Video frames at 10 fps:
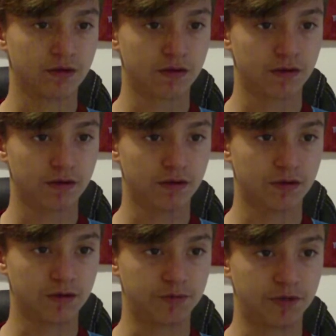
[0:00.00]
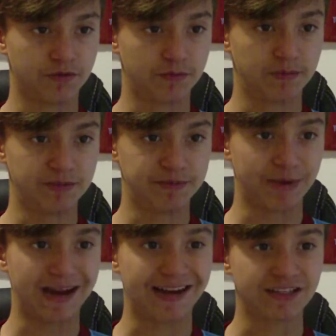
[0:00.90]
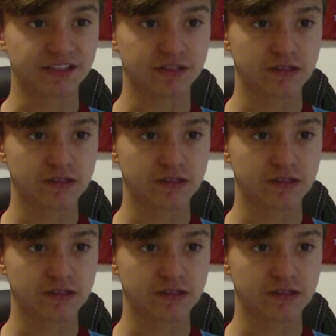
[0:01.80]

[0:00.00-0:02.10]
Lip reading: Apart from he's bad.